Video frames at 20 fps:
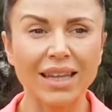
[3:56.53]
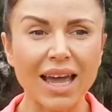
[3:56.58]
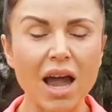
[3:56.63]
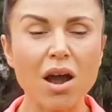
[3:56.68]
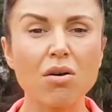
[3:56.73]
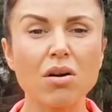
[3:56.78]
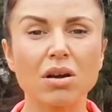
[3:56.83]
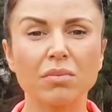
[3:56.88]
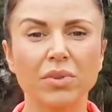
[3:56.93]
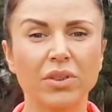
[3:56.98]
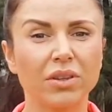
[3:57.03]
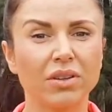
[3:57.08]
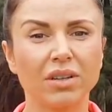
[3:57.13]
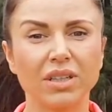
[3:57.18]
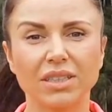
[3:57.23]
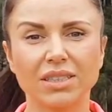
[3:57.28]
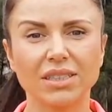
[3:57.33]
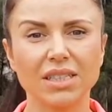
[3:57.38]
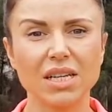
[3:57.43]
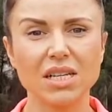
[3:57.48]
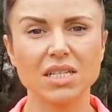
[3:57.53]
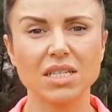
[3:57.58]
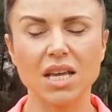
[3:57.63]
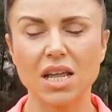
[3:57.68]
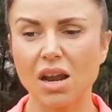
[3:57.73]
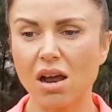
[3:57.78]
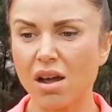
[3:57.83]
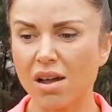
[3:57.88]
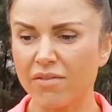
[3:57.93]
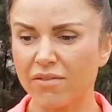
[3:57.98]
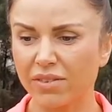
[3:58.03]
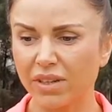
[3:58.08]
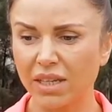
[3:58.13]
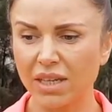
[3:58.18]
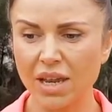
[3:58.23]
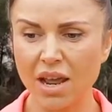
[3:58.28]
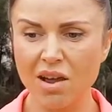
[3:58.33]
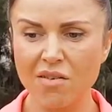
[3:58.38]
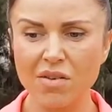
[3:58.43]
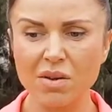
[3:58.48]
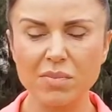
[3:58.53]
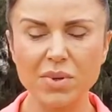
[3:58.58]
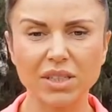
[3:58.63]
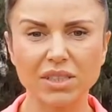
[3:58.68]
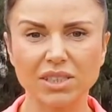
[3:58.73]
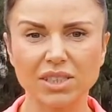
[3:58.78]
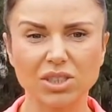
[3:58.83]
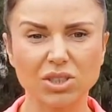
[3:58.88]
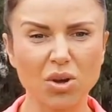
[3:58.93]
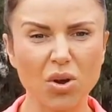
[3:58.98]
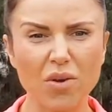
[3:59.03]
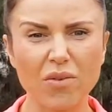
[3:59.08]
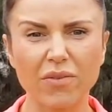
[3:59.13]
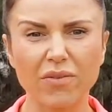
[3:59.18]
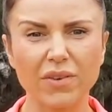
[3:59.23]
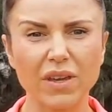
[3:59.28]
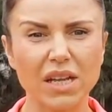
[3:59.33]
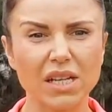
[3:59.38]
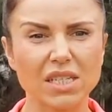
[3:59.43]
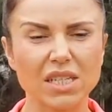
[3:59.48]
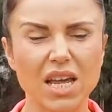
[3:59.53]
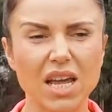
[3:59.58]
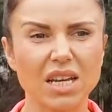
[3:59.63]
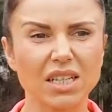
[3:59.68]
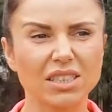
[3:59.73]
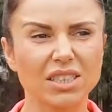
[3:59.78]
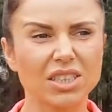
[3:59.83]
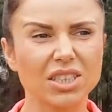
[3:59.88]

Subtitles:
Now I'm 36 and I've never been so fit. And